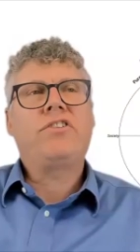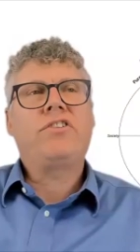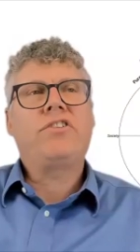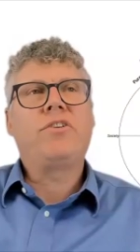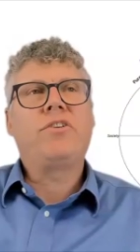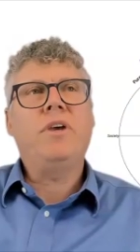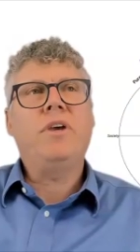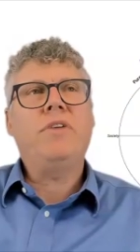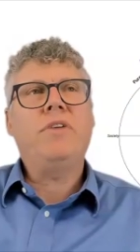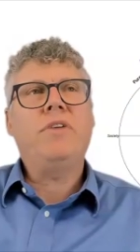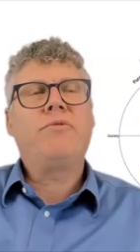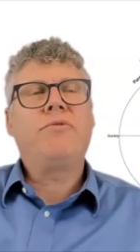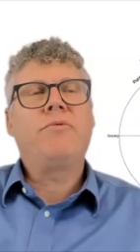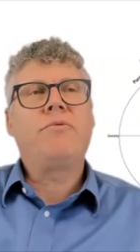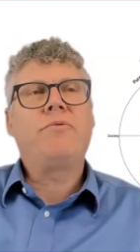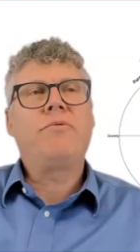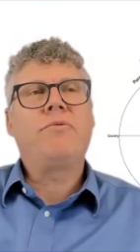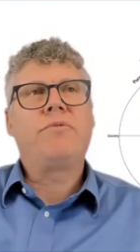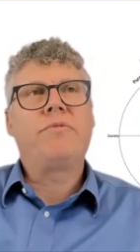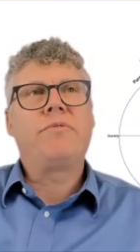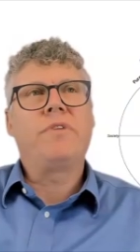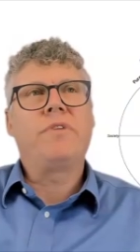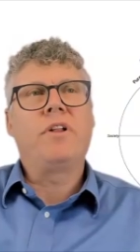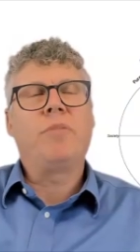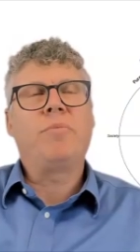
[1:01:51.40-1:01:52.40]
this to me,
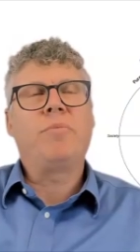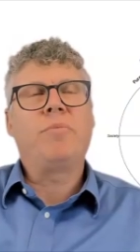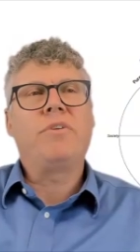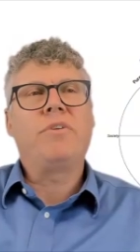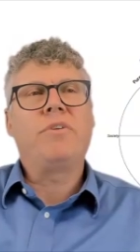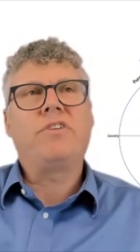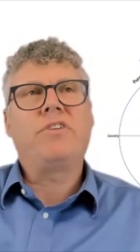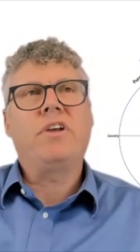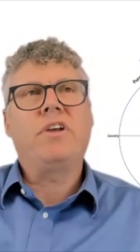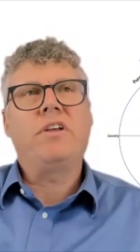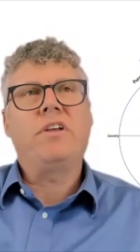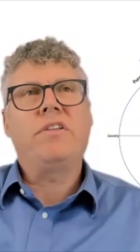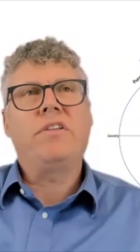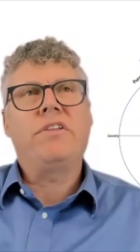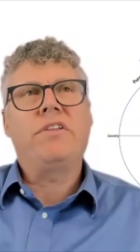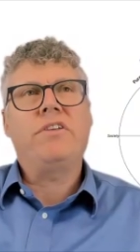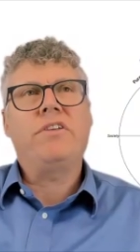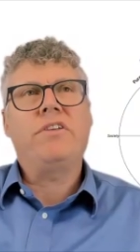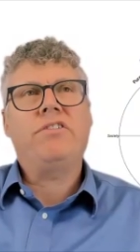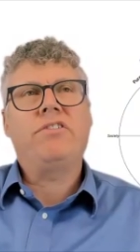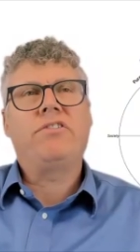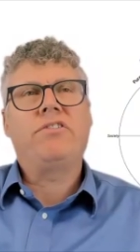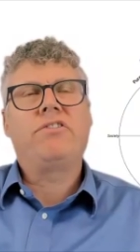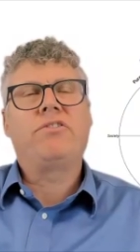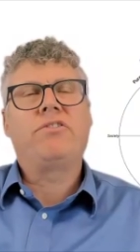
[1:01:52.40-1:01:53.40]
Philip,
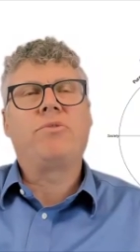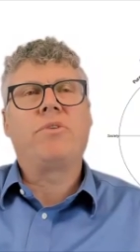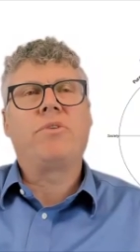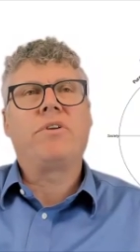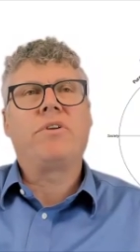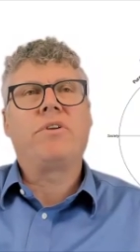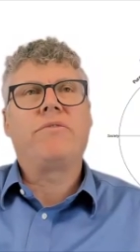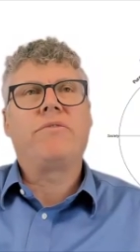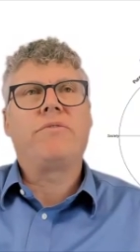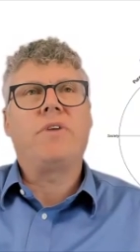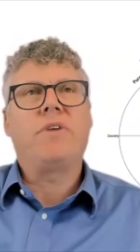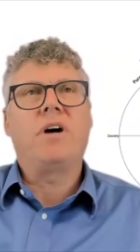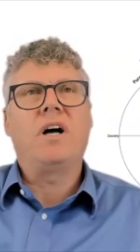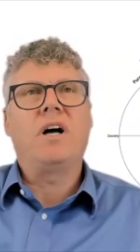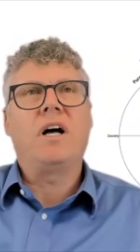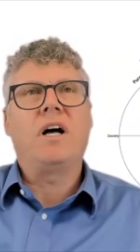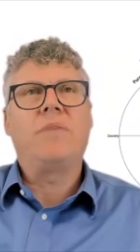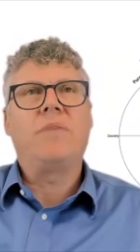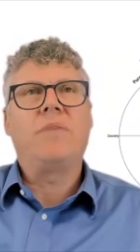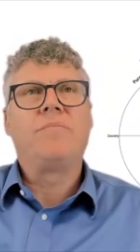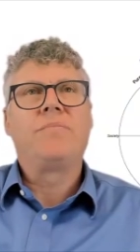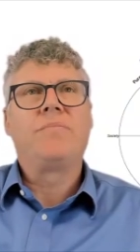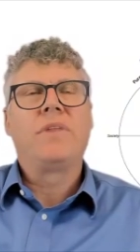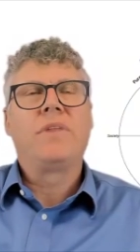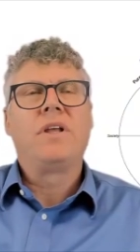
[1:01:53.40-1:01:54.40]
this is sort
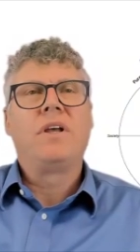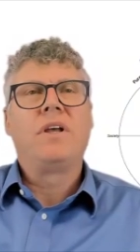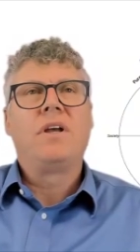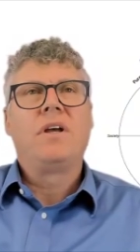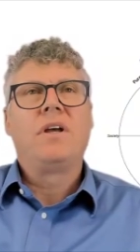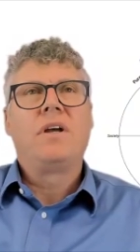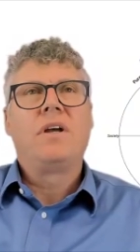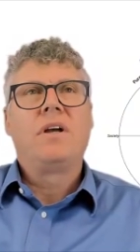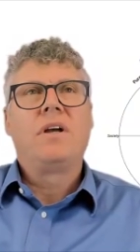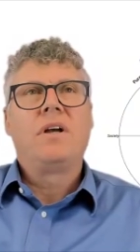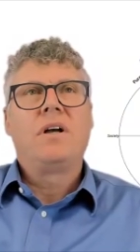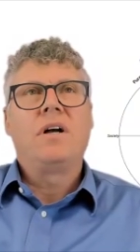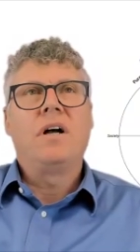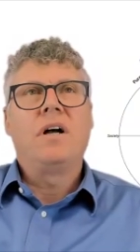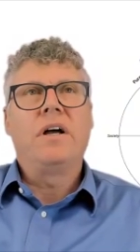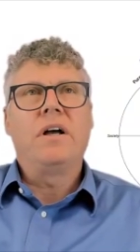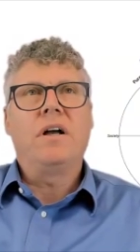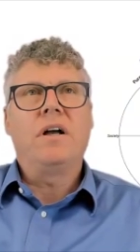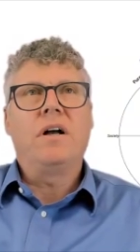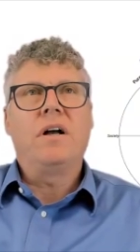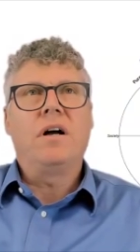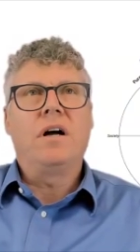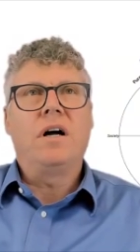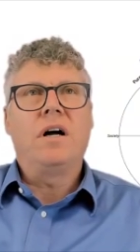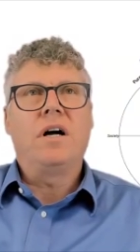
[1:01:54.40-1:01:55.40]
of
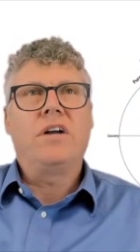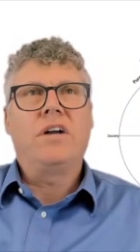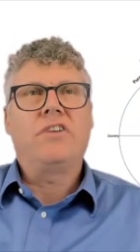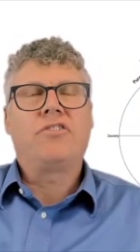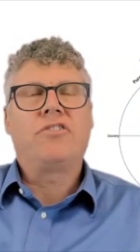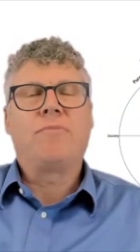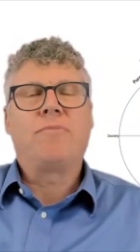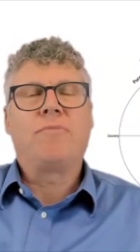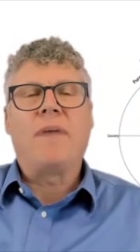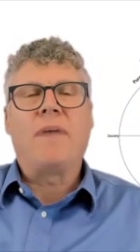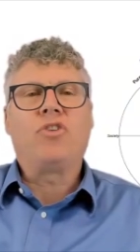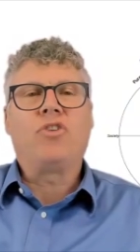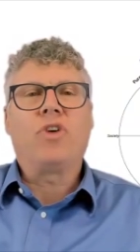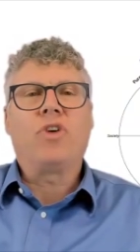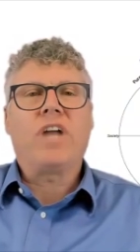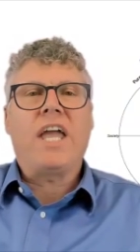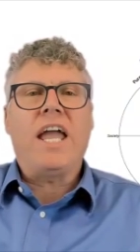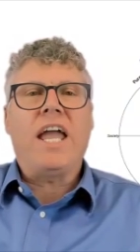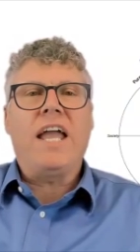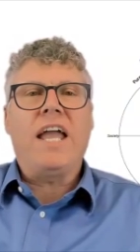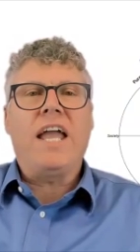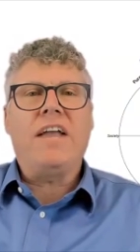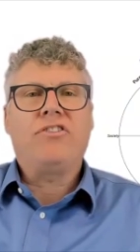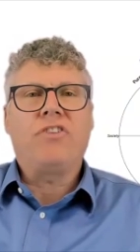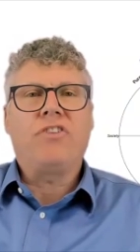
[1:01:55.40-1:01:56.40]
a special
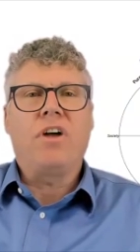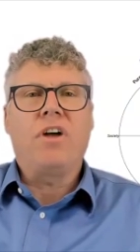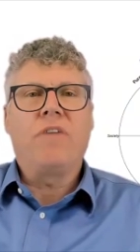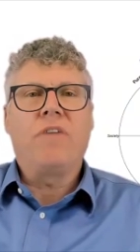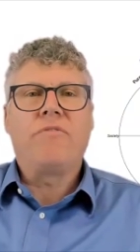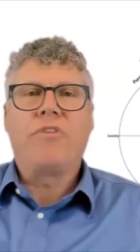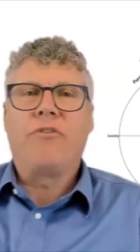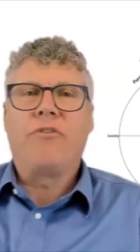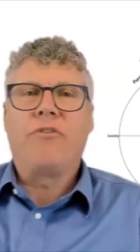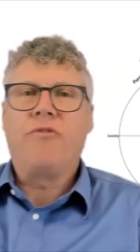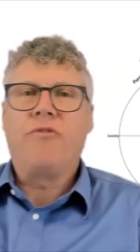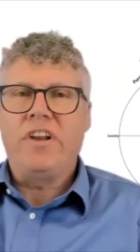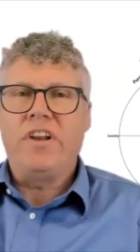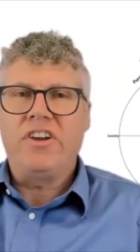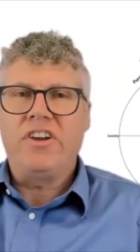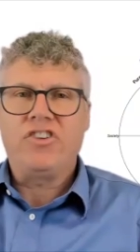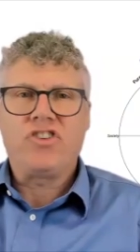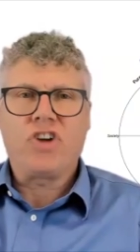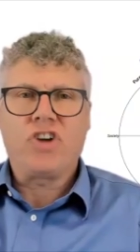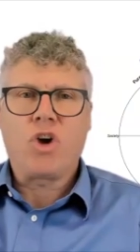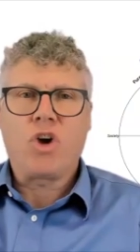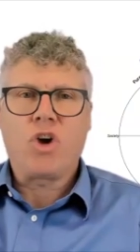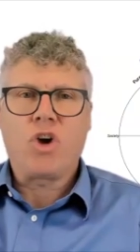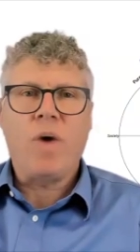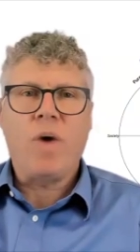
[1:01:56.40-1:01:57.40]
case of the
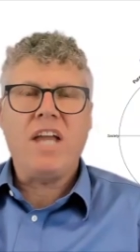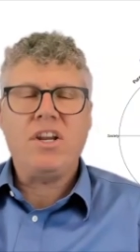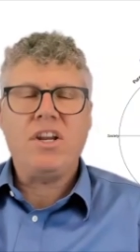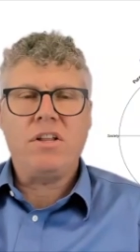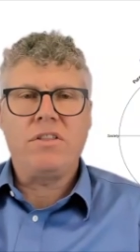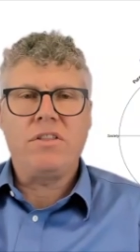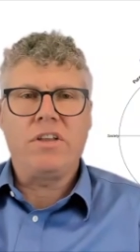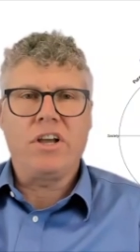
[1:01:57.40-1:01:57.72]
the